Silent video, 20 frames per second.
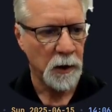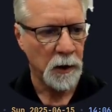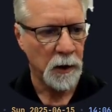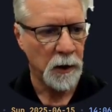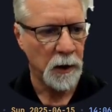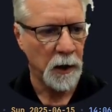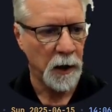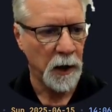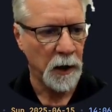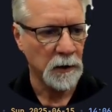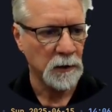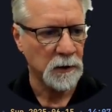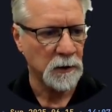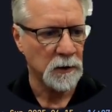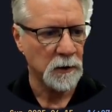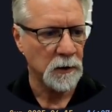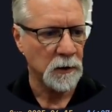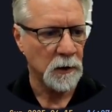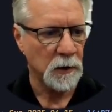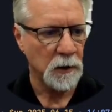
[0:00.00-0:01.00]

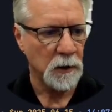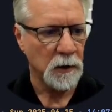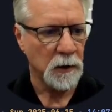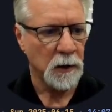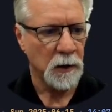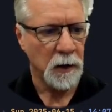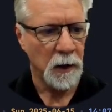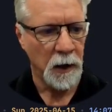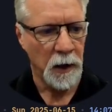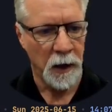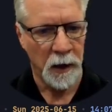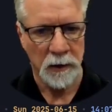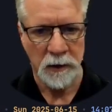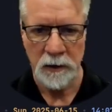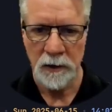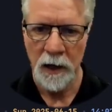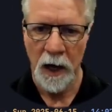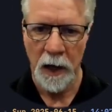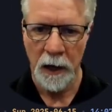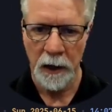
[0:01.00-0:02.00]
gits,
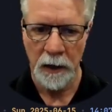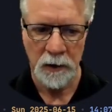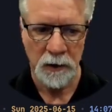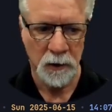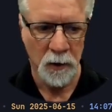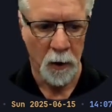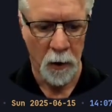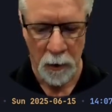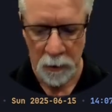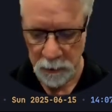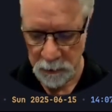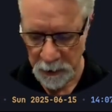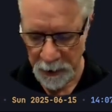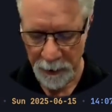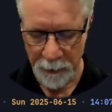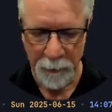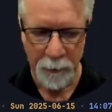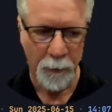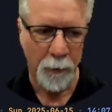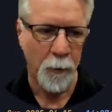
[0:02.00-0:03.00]
it's not installed.
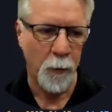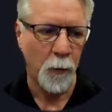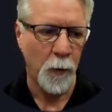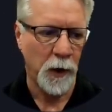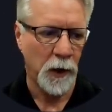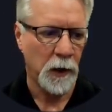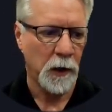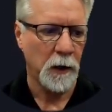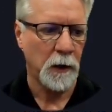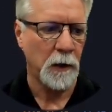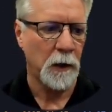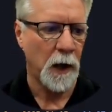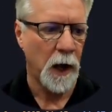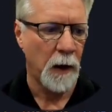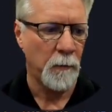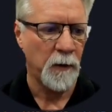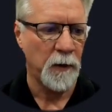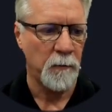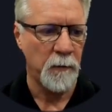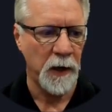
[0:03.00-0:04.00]
Now we can
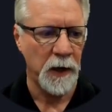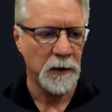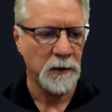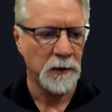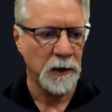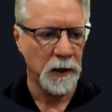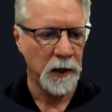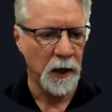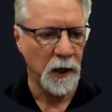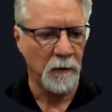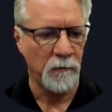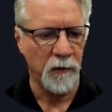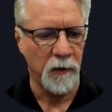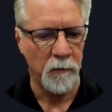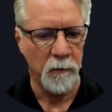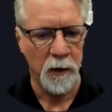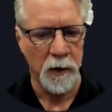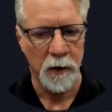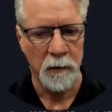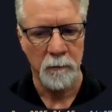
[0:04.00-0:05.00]
copy paste again if we
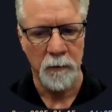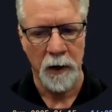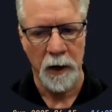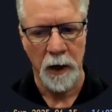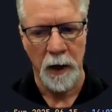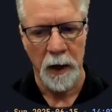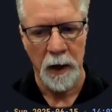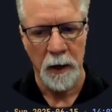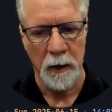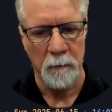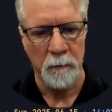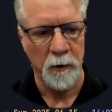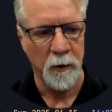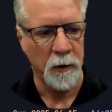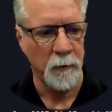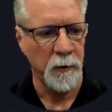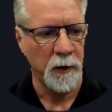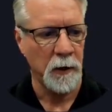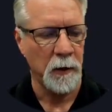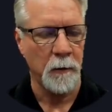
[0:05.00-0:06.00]
want, but I'm
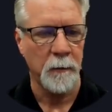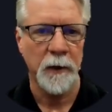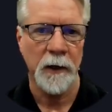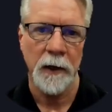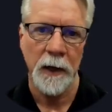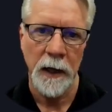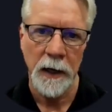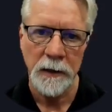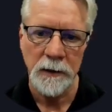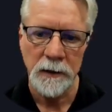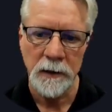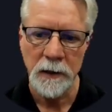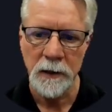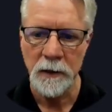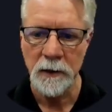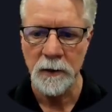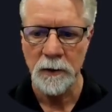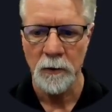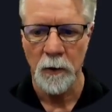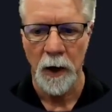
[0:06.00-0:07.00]
going to be a little bit
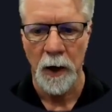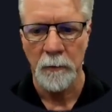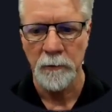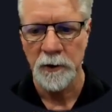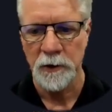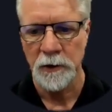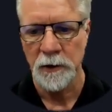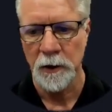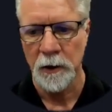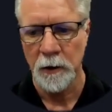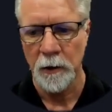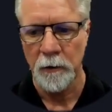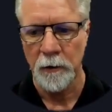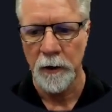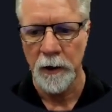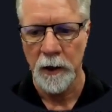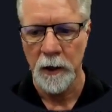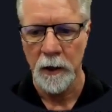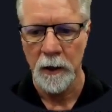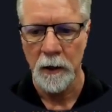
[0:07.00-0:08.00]
lazy. So I'm just going to go to
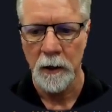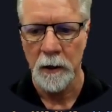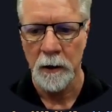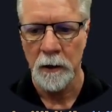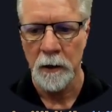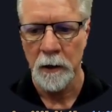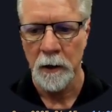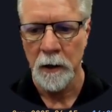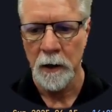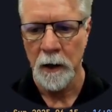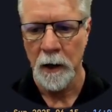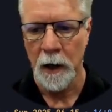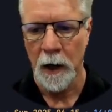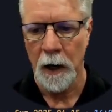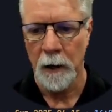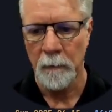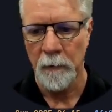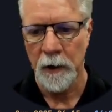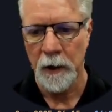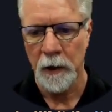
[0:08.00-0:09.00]
the end
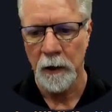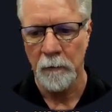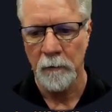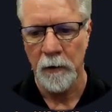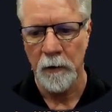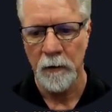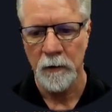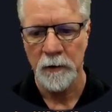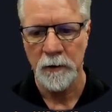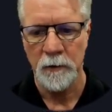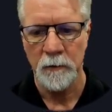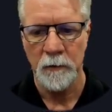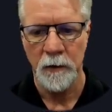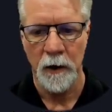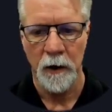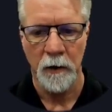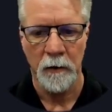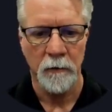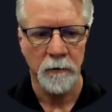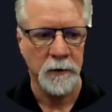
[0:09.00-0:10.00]
and I'm going to get rid of these two
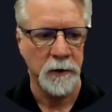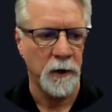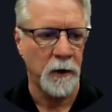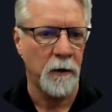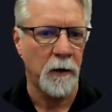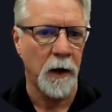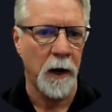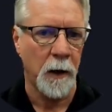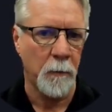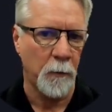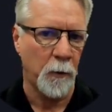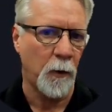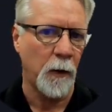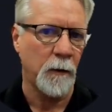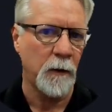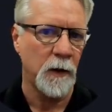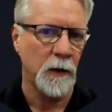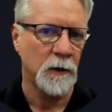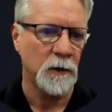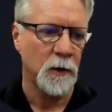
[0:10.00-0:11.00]
characters here and I'm going to
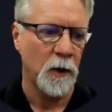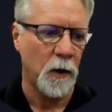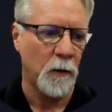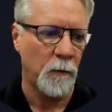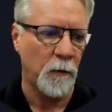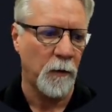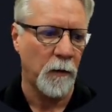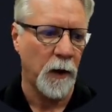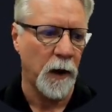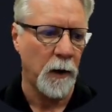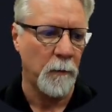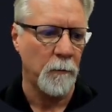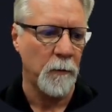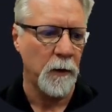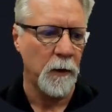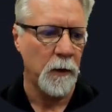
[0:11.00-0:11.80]
run the install program.